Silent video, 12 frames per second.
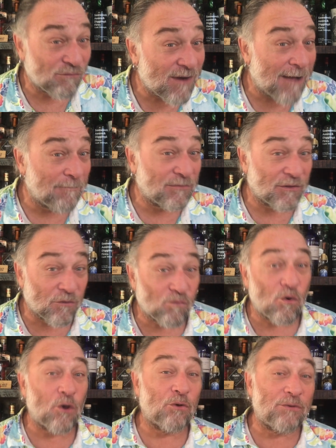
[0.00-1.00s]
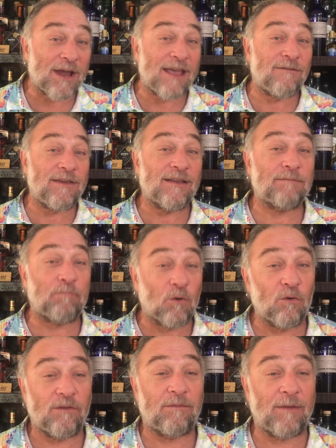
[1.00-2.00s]
rum to the Royal Navy at
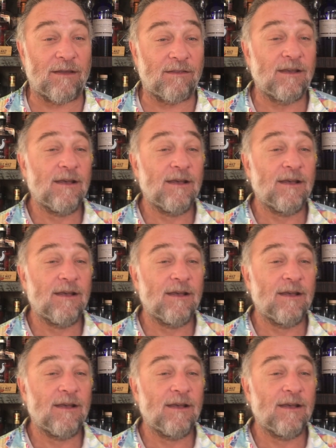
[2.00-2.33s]
Portsmouth.